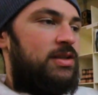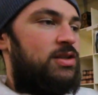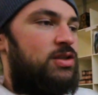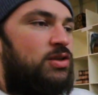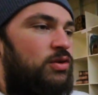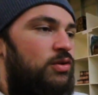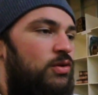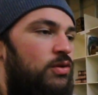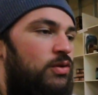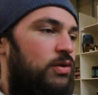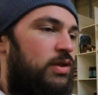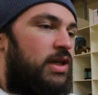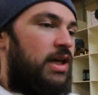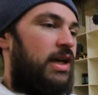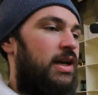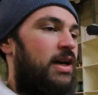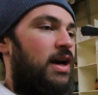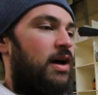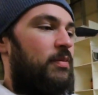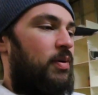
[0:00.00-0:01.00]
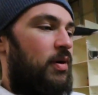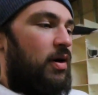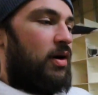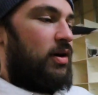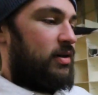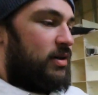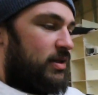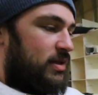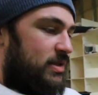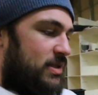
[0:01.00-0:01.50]
to get it up
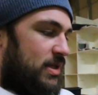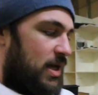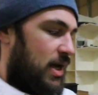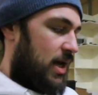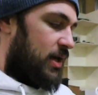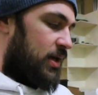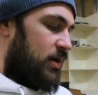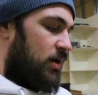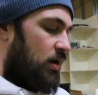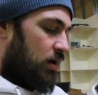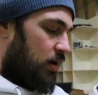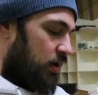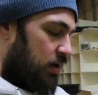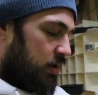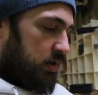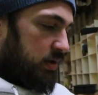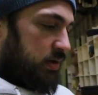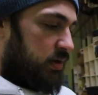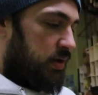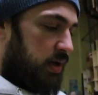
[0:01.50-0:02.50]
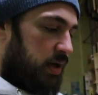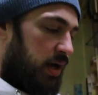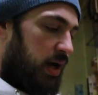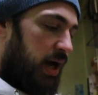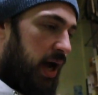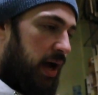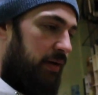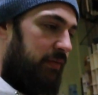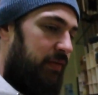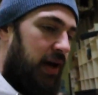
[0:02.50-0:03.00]
on the site. All
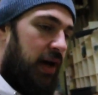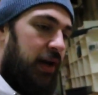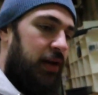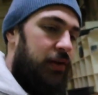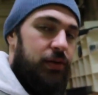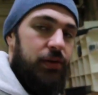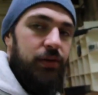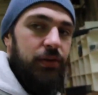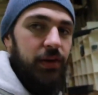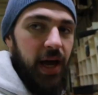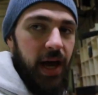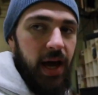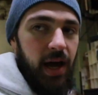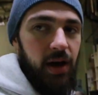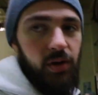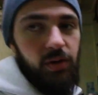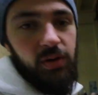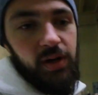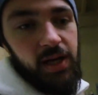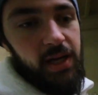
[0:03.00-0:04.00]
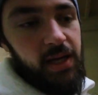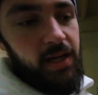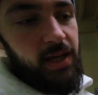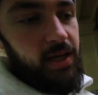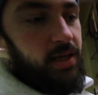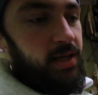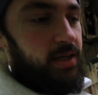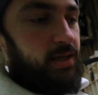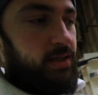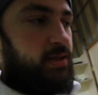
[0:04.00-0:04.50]
I've got to do now
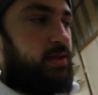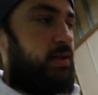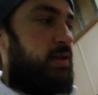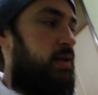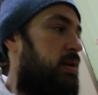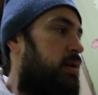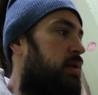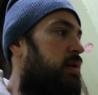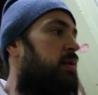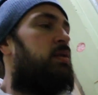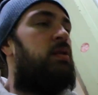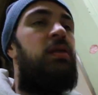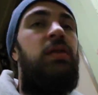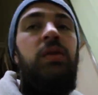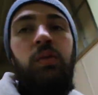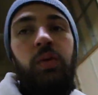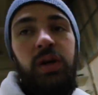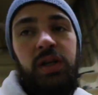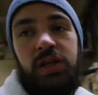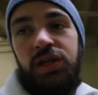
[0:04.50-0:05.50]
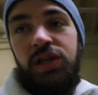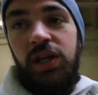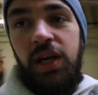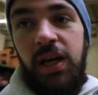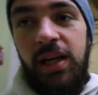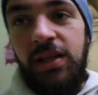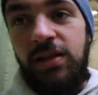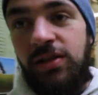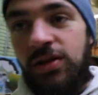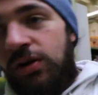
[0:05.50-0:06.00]
is which
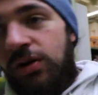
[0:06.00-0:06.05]
in its